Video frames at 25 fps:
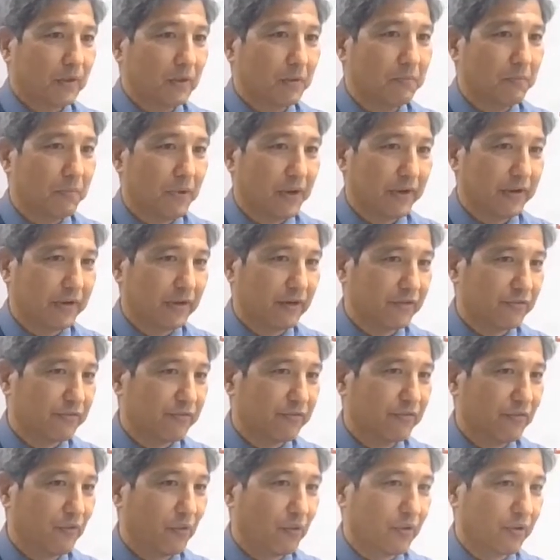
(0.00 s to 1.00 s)
my
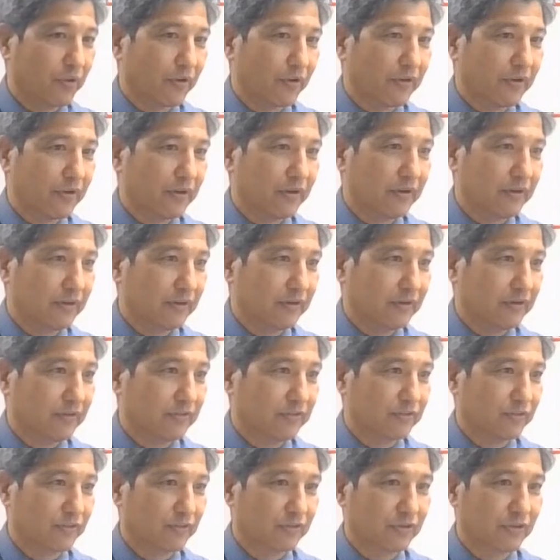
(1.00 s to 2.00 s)
4
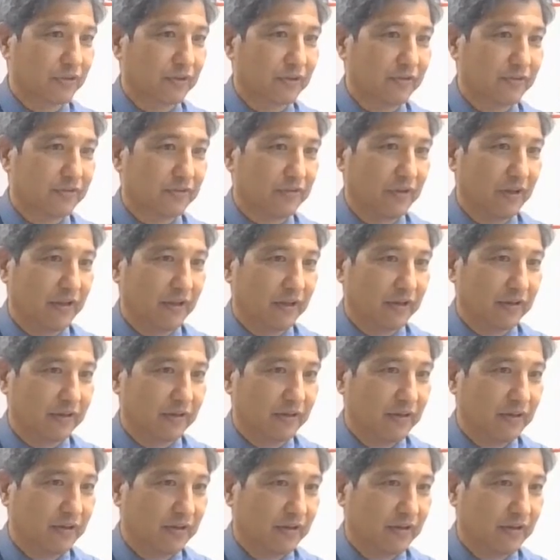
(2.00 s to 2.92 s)
is just going to stay,